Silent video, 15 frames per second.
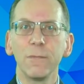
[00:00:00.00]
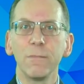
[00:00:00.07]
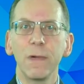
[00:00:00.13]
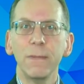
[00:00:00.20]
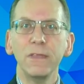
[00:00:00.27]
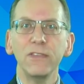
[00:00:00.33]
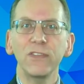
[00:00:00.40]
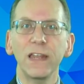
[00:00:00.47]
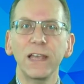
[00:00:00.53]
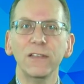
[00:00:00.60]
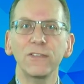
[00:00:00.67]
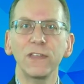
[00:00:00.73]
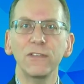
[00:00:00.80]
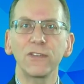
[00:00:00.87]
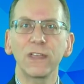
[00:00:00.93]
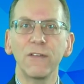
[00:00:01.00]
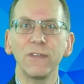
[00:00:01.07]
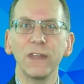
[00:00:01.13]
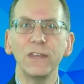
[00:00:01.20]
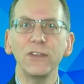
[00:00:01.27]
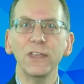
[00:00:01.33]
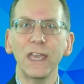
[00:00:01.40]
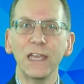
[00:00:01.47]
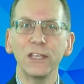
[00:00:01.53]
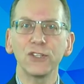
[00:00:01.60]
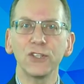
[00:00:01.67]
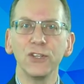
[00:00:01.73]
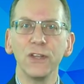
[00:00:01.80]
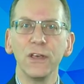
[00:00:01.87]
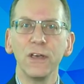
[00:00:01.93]
may be selected to give an
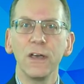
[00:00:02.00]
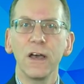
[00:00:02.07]
indication